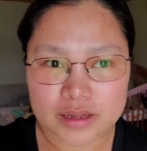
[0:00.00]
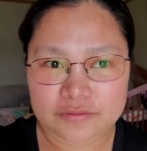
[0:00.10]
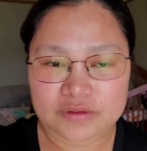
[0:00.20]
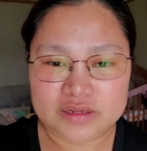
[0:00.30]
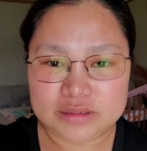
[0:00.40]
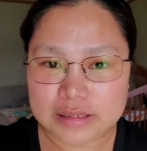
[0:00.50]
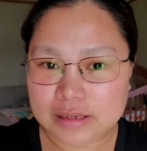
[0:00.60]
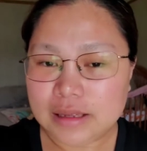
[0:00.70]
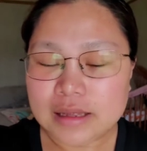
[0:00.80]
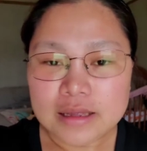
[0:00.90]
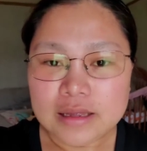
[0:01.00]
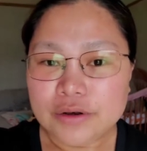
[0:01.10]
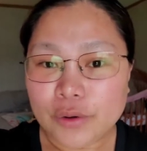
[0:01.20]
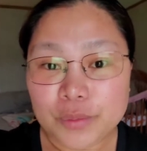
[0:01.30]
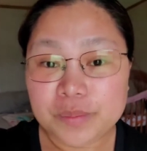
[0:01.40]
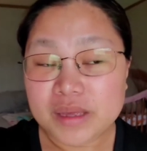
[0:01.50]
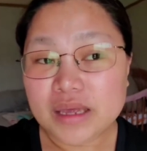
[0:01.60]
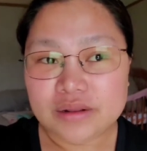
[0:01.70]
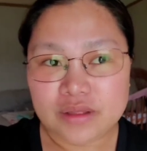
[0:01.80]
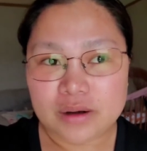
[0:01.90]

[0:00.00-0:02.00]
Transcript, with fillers: it feels like no pee in there.